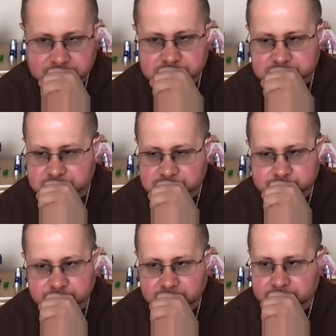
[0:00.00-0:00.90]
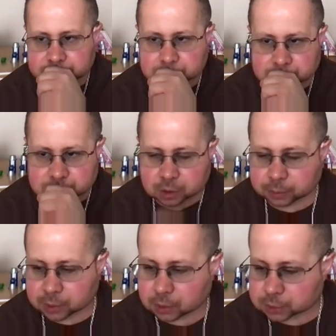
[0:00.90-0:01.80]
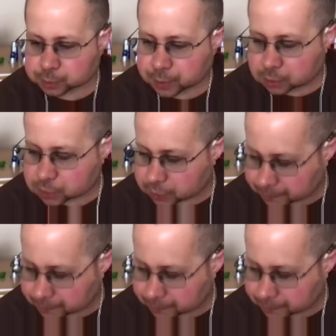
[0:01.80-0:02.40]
excuse me, I'm so sorry about all this belching.